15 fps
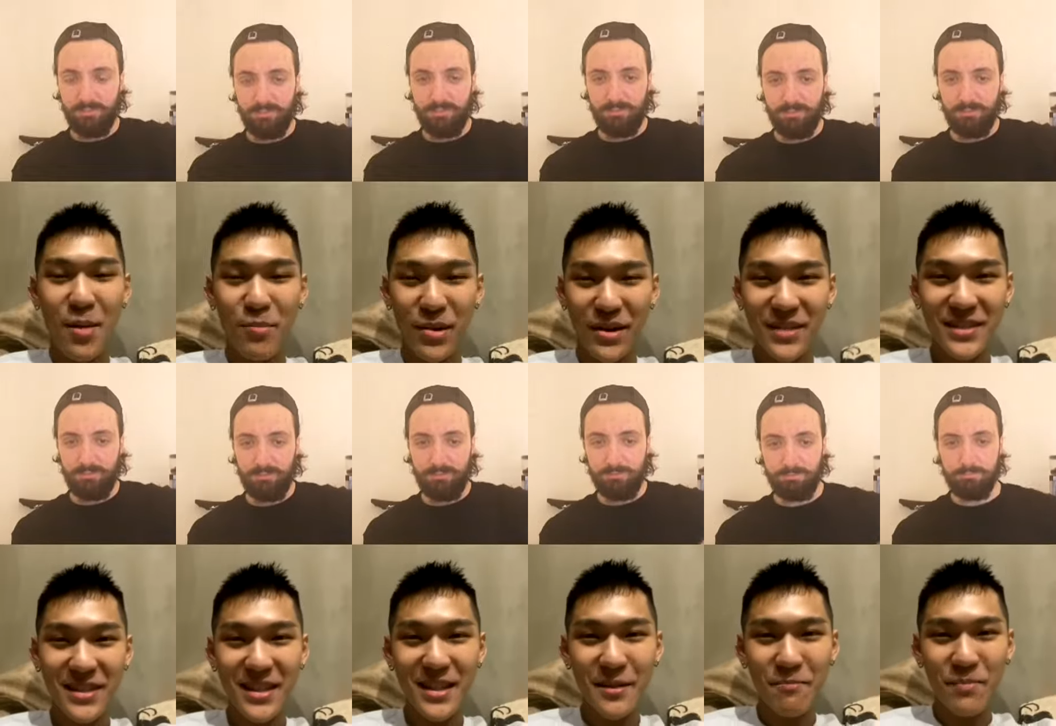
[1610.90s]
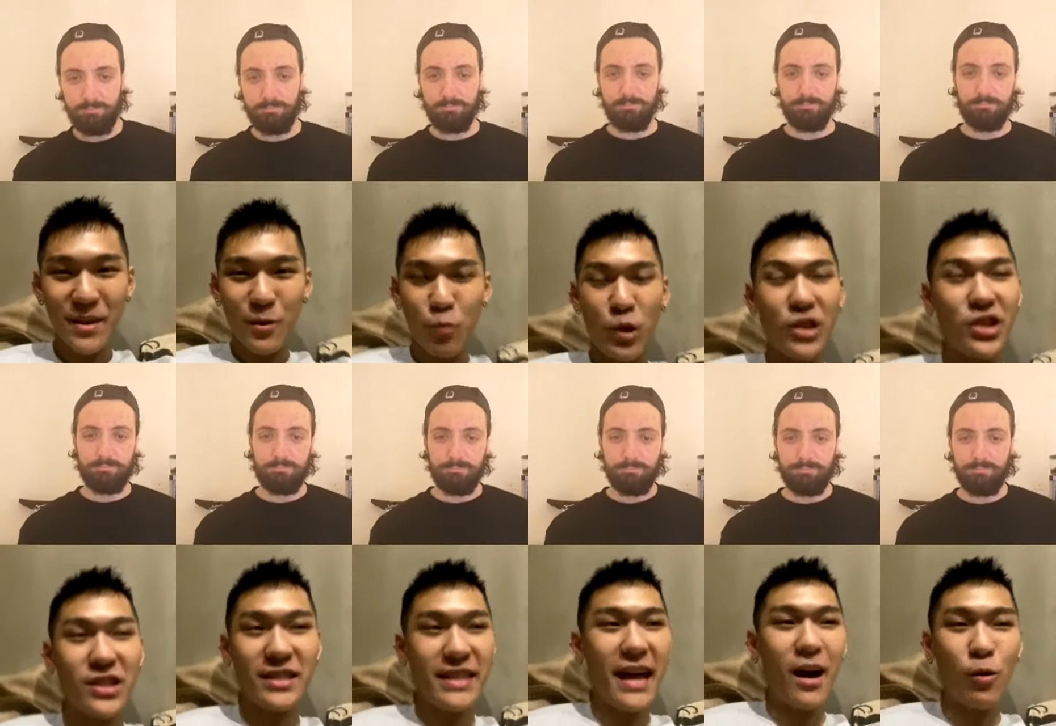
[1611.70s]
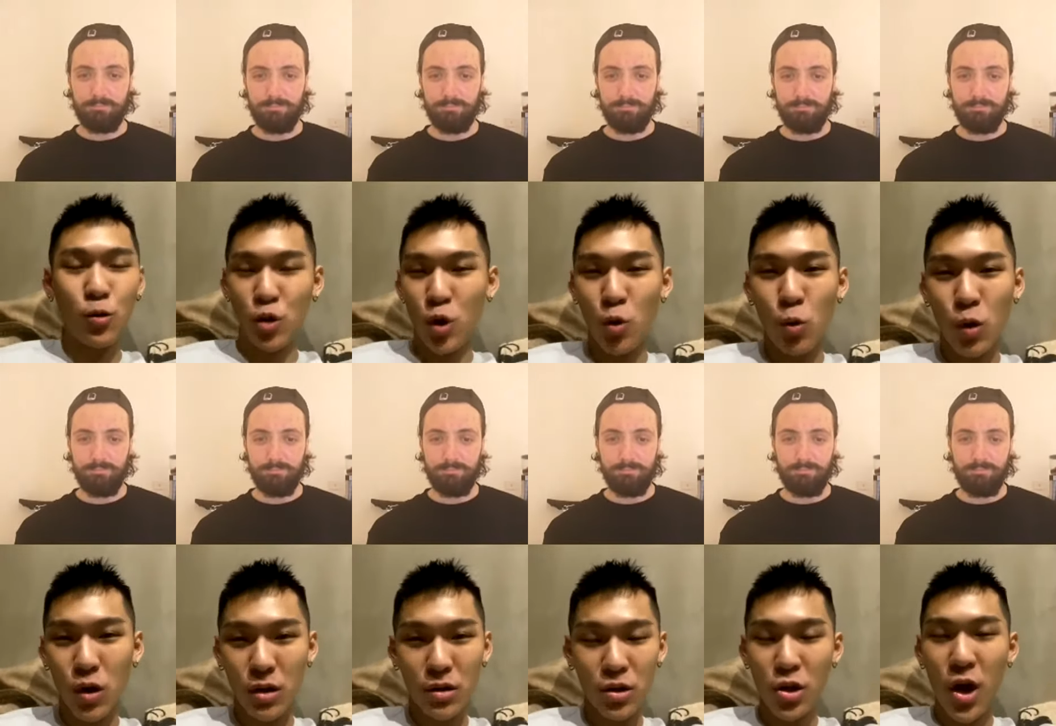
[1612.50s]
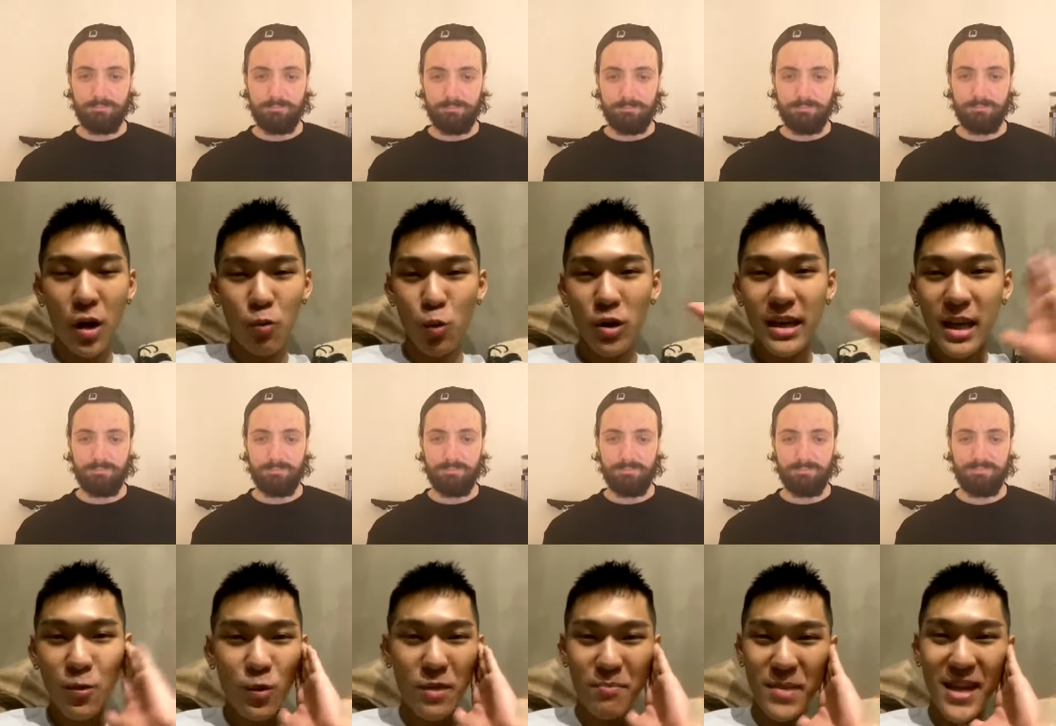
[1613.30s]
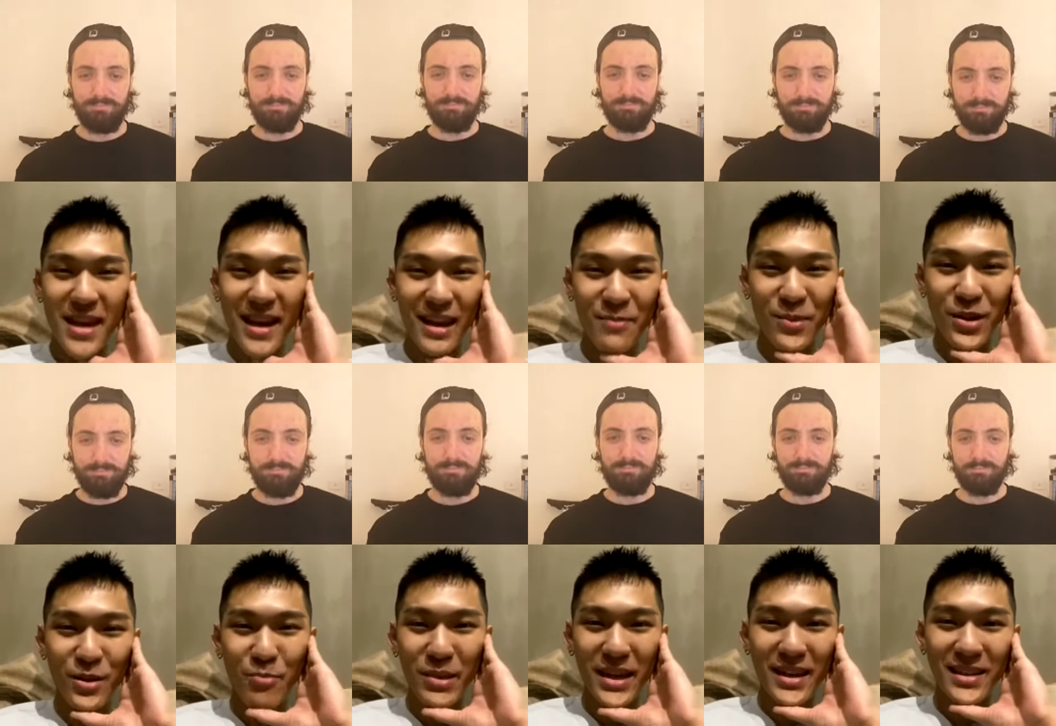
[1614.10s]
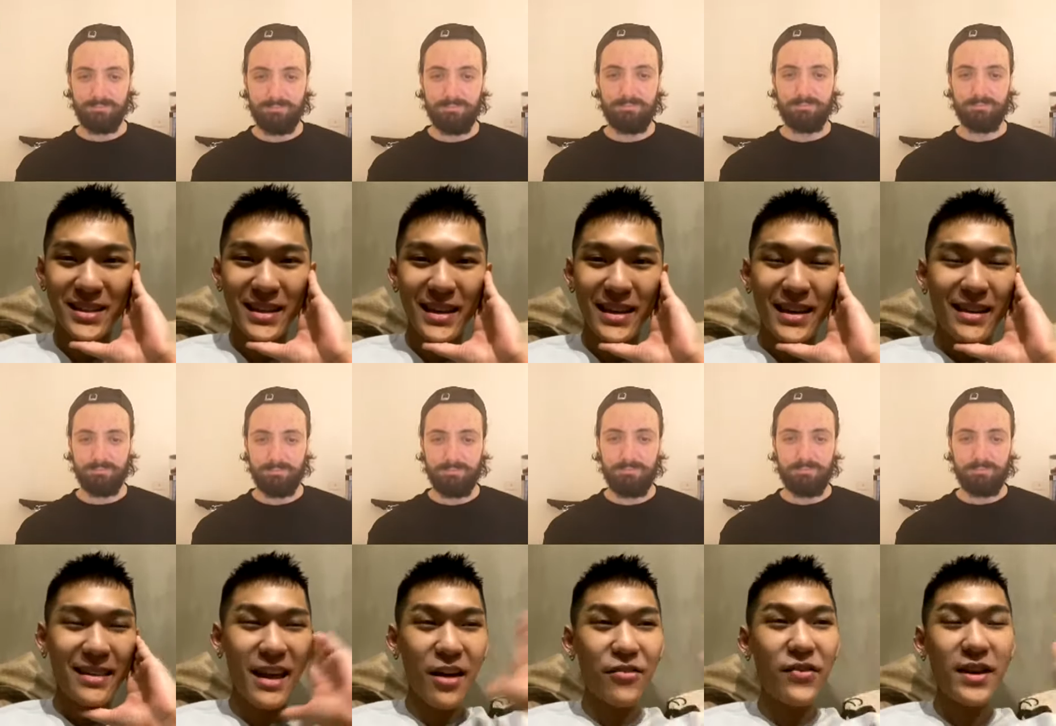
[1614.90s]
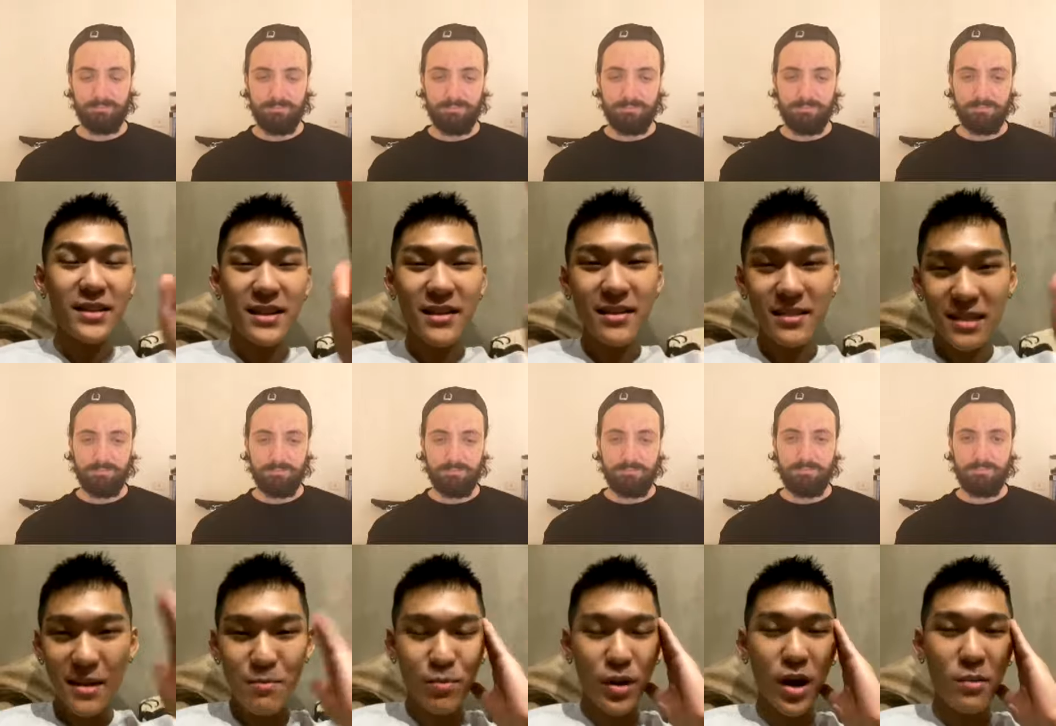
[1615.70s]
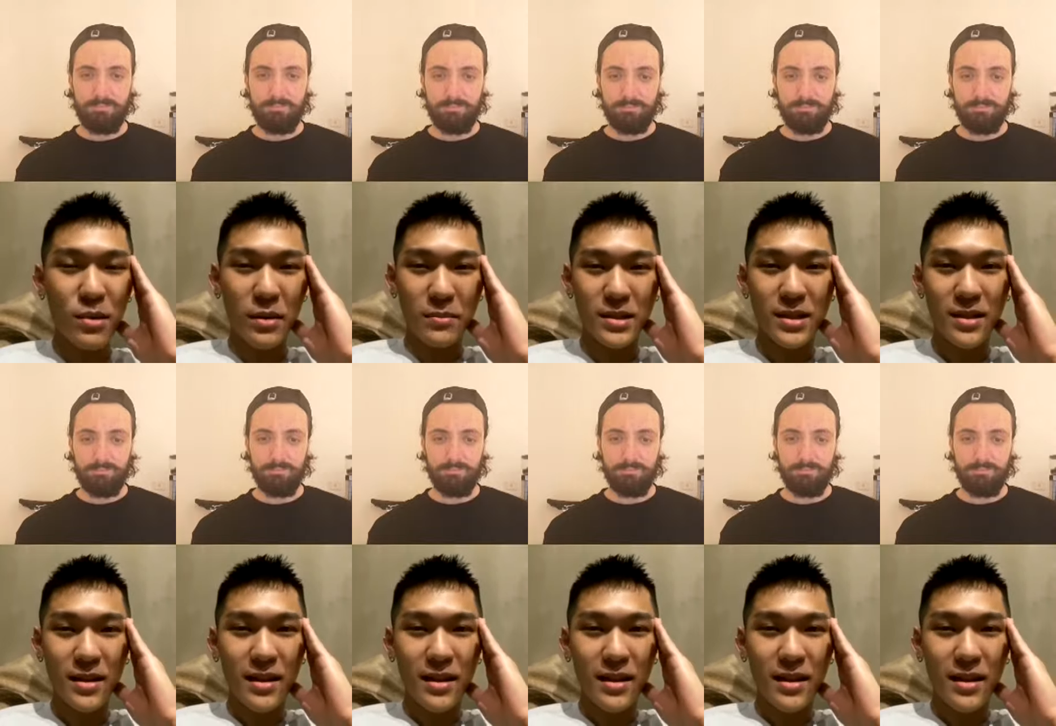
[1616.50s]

Speaker 1: barista which is now no work, not working with me anymore because they are facing the same problems.